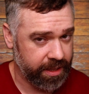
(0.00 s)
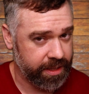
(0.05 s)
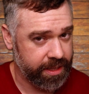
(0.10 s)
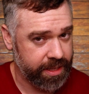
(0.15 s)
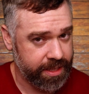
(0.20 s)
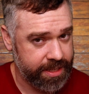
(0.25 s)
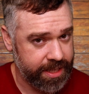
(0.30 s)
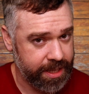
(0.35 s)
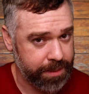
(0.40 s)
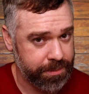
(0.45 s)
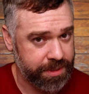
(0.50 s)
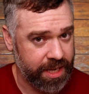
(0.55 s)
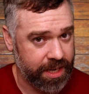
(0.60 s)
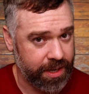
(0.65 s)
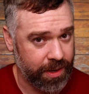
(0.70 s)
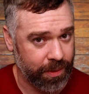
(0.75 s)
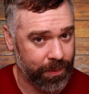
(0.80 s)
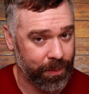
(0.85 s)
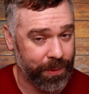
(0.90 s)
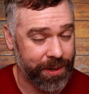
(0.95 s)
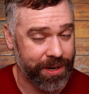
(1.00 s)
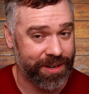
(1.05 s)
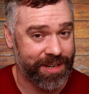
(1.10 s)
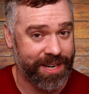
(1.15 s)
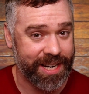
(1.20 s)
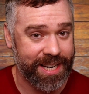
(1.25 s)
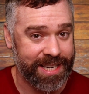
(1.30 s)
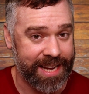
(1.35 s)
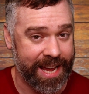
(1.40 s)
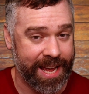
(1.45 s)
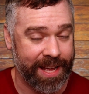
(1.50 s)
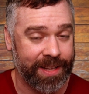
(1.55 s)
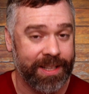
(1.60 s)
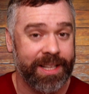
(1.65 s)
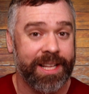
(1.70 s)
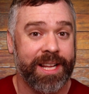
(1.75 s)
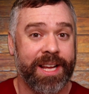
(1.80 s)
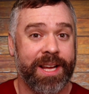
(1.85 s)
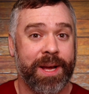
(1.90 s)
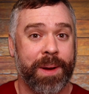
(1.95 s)
it seems like a weird
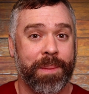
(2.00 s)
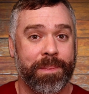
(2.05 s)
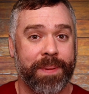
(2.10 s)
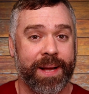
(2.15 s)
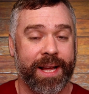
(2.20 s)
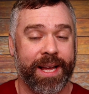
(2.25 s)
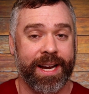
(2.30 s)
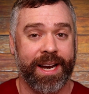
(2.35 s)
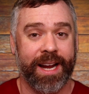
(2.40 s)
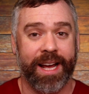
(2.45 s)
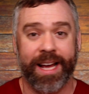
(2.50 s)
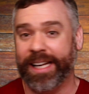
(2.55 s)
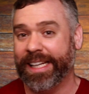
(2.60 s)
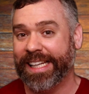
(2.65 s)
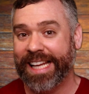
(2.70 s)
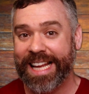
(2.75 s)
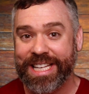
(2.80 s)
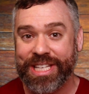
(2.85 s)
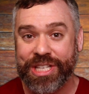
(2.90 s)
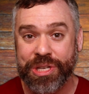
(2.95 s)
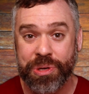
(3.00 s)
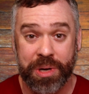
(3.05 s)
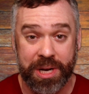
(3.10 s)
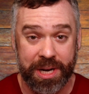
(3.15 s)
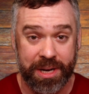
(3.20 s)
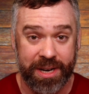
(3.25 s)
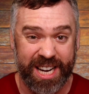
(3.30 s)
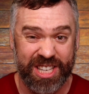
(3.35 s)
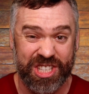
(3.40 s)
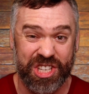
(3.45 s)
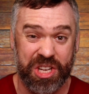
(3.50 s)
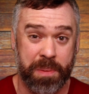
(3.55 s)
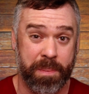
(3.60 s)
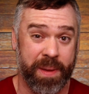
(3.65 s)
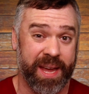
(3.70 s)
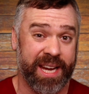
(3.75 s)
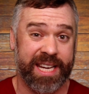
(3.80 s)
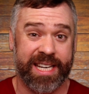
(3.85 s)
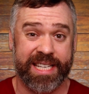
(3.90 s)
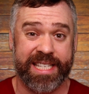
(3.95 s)
detail, but unless you can actually
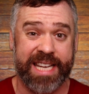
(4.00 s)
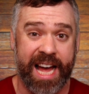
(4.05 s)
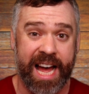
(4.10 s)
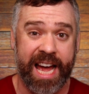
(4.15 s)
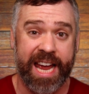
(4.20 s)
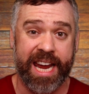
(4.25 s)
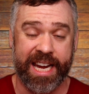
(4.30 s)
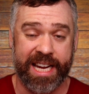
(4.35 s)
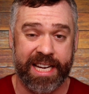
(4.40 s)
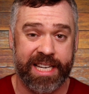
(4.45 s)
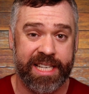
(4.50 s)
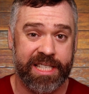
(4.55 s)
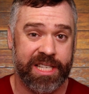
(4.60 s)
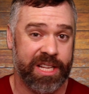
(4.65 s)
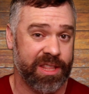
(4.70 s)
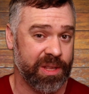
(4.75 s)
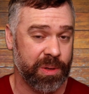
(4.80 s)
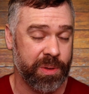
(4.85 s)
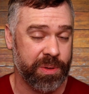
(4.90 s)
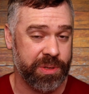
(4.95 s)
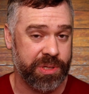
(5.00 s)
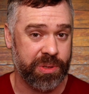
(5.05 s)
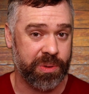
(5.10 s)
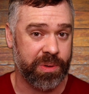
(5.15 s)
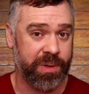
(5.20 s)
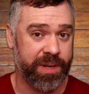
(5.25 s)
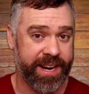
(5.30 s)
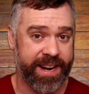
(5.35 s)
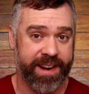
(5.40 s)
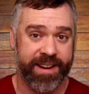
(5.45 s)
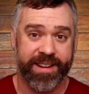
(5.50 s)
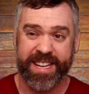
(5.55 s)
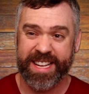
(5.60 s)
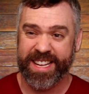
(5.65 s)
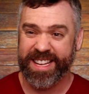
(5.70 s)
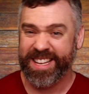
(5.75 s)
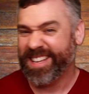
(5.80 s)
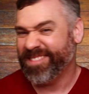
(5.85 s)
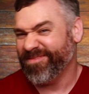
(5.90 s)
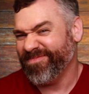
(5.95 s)
make it tie in to the whole story,
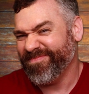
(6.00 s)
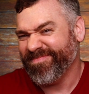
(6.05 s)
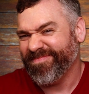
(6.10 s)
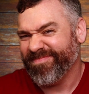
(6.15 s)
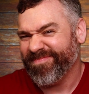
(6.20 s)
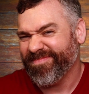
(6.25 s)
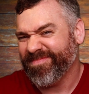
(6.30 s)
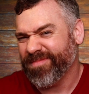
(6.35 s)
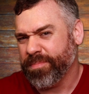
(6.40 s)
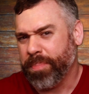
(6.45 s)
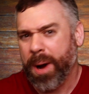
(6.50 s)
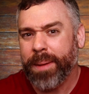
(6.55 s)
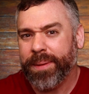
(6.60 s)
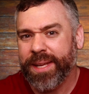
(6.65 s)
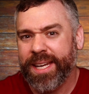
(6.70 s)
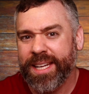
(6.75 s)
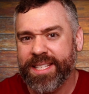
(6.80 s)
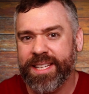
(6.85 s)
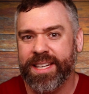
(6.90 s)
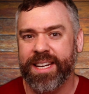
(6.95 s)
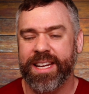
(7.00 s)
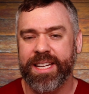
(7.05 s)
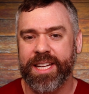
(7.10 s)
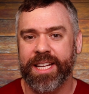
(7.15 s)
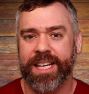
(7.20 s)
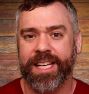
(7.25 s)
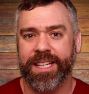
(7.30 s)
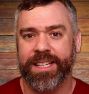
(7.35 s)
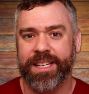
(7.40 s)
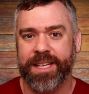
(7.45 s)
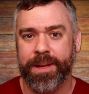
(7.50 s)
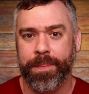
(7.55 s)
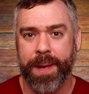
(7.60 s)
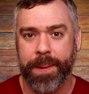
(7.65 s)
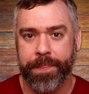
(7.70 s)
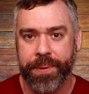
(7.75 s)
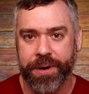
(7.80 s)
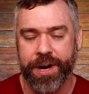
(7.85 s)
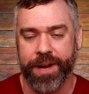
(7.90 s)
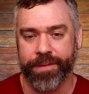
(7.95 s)
probably doesn't need to be
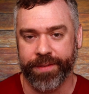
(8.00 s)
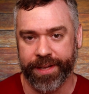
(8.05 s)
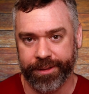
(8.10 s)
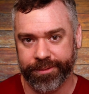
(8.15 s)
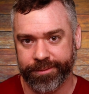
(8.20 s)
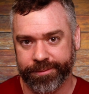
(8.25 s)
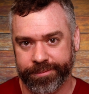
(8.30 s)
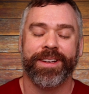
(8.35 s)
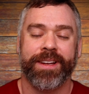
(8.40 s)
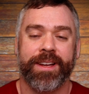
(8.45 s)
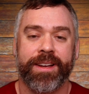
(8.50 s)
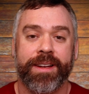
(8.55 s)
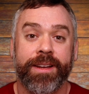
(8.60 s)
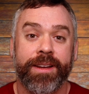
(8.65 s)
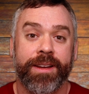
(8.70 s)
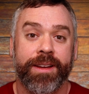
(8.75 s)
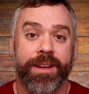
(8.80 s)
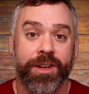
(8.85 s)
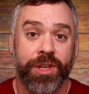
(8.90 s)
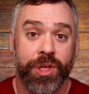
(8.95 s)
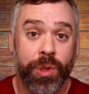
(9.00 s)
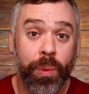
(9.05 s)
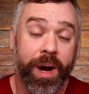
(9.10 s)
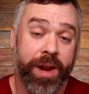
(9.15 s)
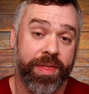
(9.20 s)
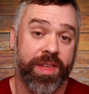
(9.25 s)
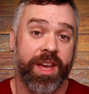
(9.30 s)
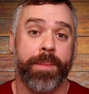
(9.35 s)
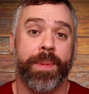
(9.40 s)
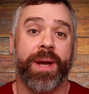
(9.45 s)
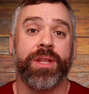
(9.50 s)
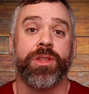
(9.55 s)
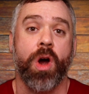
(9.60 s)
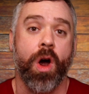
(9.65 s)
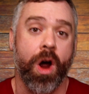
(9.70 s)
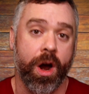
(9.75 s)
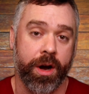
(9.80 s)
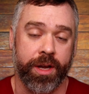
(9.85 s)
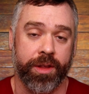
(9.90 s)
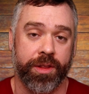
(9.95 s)
a part of it. You want to think about the
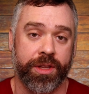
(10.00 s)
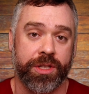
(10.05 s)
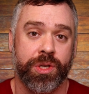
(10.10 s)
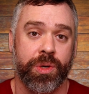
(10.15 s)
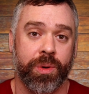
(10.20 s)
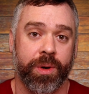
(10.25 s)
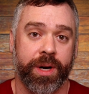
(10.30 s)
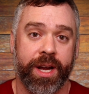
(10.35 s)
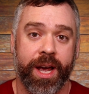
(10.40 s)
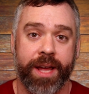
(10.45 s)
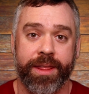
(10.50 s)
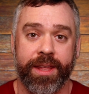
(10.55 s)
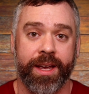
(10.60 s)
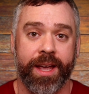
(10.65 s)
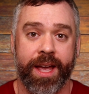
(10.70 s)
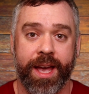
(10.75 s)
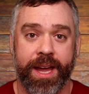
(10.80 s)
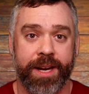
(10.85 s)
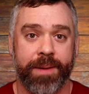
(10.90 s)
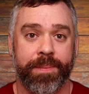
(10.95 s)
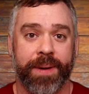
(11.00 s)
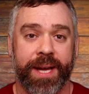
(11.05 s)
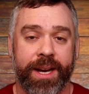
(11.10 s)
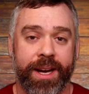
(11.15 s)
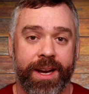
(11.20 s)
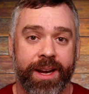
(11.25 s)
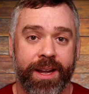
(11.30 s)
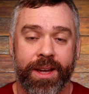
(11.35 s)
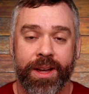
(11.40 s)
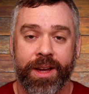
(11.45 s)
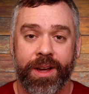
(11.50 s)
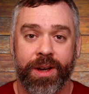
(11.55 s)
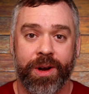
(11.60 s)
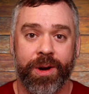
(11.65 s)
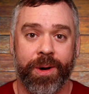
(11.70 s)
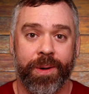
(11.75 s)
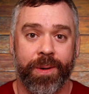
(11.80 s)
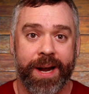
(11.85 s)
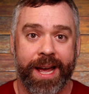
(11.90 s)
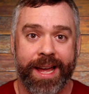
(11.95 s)
arc of the story. I think anybody
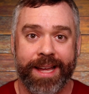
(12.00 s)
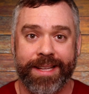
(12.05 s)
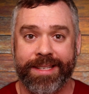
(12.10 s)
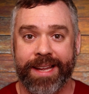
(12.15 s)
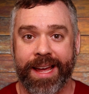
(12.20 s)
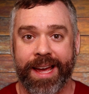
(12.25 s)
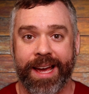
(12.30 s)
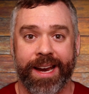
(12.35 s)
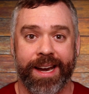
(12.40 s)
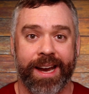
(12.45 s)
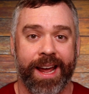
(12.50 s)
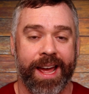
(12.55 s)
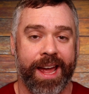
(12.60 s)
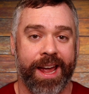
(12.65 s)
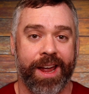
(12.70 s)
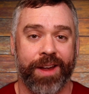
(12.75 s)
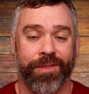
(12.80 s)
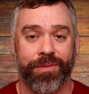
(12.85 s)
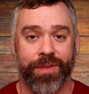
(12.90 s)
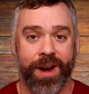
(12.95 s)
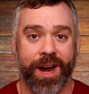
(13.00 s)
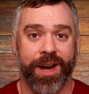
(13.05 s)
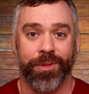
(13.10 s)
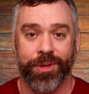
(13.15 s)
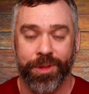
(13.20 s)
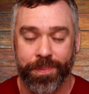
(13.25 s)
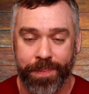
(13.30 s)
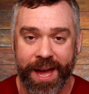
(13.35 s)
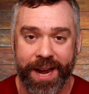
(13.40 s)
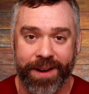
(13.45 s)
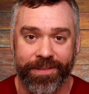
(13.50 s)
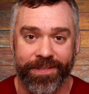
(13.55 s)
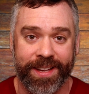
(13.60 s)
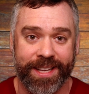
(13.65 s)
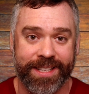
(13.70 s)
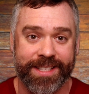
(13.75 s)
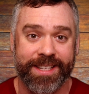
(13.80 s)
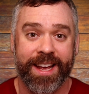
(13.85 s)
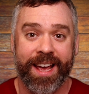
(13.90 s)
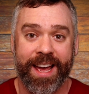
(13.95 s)
who has had a friend with
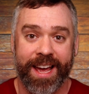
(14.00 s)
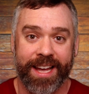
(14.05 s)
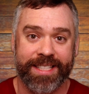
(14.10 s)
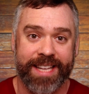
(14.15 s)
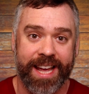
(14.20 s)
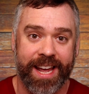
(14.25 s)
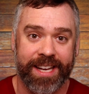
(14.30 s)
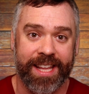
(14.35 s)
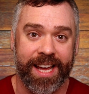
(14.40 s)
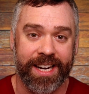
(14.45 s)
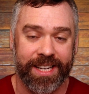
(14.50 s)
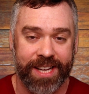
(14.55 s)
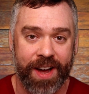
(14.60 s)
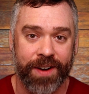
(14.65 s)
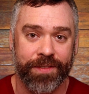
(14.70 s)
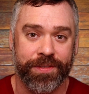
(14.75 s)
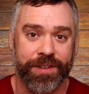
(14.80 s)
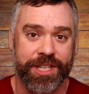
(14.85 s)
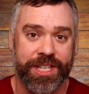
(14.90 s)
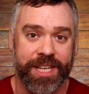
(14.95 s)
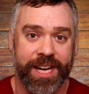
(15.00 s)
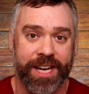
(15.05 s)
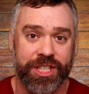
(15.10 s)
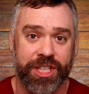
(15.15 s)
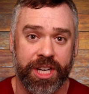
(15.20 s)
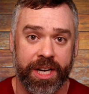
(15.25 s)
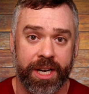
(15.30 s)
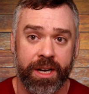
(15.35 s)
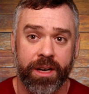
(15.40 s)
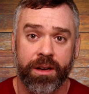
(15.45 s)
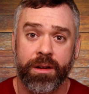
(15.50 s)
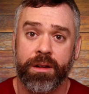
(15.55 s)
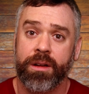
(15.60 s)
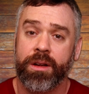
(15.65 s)
benefits has had that conversation.